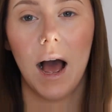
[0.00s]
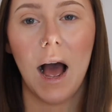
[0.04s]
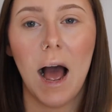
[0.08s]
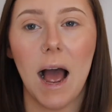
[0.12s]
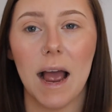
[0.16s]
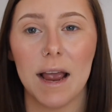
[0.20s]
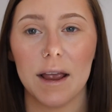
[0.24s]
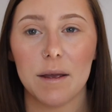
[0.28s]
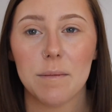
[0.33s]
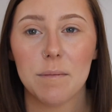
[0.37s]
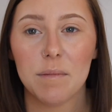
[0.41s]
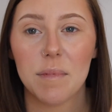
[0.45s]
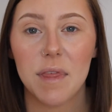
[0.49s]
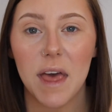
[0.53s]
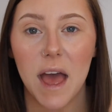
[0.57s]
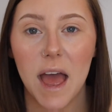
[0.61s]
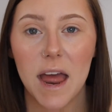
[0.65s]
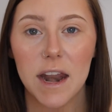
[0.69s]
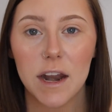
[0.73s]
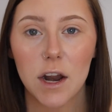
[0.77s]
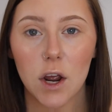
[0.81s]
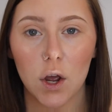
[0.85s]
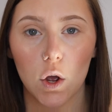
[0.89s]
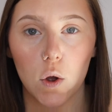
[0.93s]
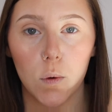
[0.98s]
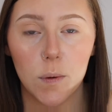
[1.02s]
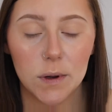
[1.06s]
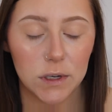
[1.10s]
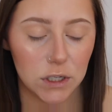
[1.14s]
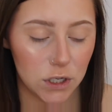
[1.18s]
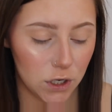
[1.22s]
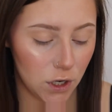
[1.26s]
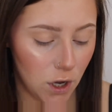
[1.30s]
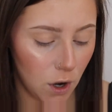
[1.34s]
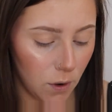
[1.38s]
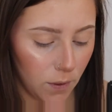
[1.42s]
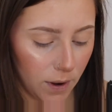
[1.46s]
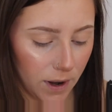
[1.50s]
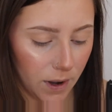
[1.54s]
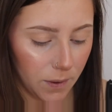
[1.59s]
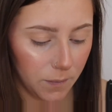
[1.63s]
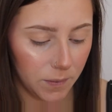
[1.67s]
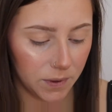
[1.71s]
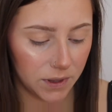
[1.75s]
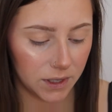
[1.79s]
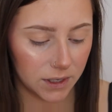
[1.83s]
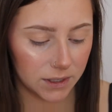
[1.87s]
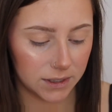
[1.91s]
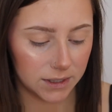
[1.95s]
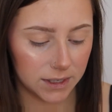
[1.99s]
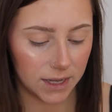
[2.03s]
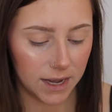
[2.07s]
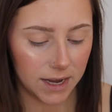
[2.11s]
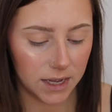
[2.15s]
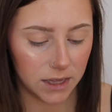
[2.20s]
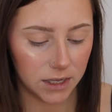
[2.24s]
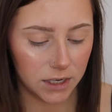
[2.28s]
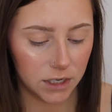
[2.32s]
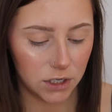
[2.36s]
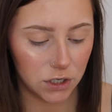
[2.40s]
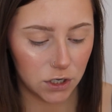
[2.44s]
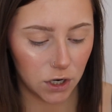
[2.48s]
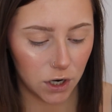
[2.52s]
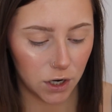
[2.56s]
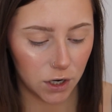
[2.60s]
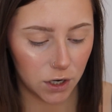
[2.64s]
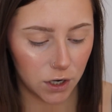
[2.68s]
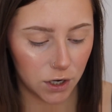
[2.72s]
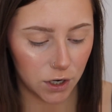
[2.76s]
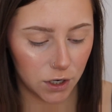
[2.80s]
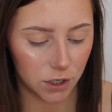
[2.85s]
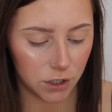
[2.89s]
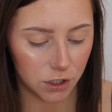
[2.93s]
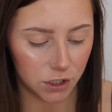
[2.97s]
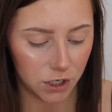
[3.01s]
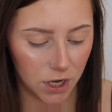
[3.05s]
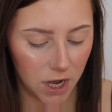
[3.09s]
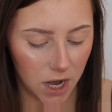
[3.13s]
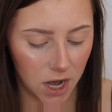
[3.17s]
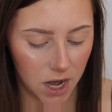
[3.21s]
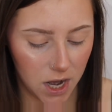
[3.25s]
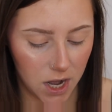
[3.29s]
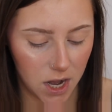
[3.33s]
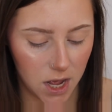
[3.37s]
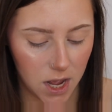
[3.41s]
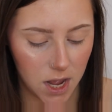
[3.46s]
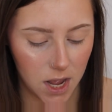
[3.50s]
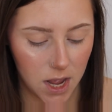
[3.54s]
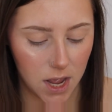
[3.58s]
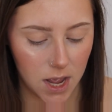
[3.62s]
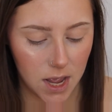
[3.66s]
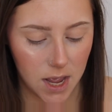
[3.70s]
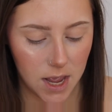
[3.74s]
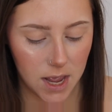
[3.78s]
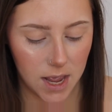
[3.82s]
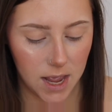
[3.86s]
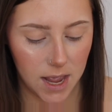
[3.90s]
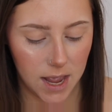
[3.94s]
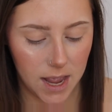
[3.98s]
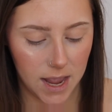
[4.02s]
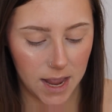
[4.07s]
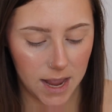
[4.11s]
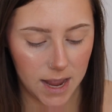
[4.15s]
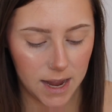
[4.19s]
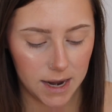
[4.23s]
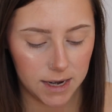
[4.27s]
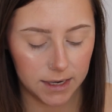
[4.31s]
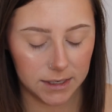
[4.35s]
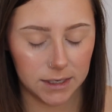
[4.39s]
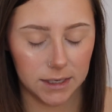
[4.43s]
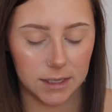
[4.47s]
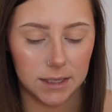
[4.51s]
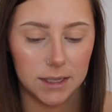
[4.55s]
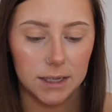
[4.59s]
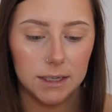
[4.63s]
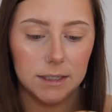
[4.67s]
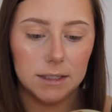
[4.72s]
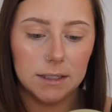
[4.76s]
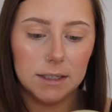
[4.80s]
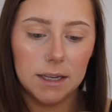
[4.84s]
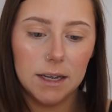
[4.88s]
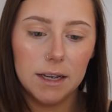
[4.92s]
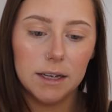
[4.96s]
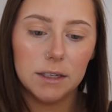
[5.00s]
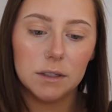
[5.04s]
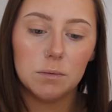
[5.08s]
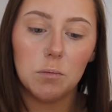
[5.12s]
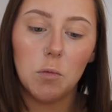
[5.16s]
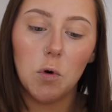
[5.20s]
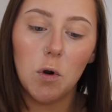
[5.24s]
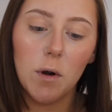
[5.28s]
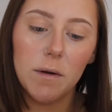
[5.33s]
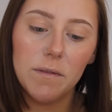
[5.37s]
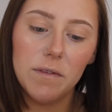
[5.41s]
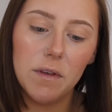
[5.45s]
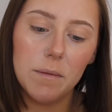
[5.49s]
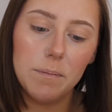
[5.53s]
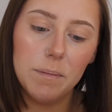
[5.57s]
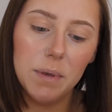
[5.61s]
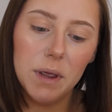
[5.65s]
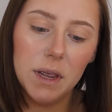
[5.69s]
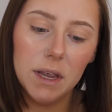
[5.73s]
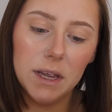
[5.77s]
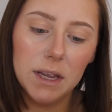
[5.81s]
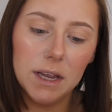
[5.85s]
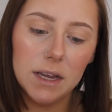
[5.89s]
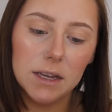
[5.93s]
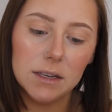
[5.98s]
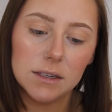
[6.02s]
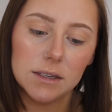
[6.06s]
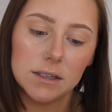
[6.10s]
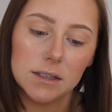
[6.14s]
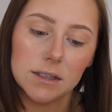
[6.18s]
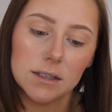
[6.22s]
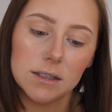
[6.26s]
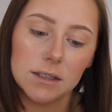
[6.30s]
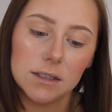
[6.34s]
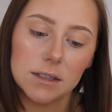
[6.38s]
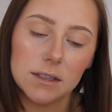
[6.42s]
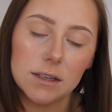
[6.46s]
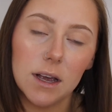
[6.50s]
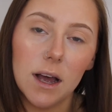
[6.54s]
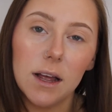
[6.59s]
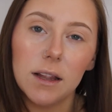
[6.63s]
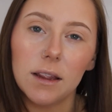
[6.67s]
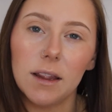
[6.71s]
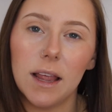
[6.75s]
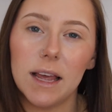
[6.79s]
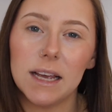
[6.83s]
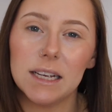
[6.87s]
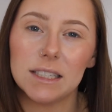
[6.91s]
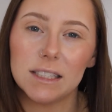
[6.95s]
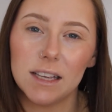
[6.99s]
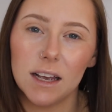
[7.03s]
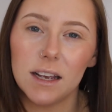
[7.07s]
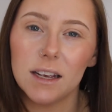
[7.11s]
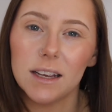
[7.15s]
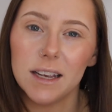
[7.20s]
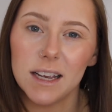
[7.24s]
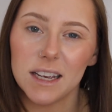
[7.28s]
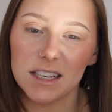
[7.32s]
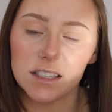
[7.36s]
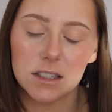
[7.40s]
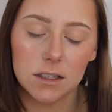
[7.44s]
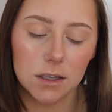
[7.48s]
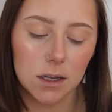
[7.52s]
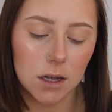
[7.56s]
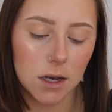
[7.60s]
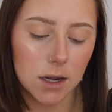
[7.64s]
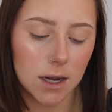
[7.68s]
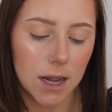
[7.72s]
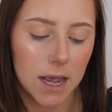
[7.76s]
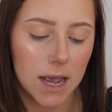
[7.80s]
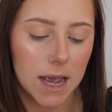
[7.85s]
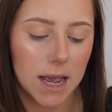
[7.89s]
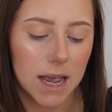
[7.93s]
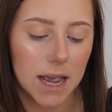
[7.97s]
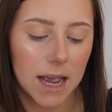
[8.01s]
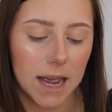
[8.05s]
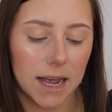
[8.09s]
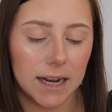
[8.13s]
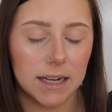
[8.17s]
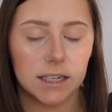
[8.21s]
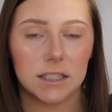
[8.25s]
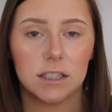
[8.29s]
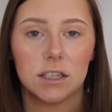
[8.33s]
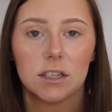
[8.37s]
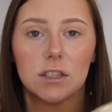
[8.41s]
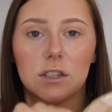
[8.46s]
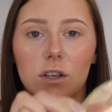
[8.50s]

I am then going to go in with a slightly darker shade, and this is more of the pinky sun-kissed look, and this is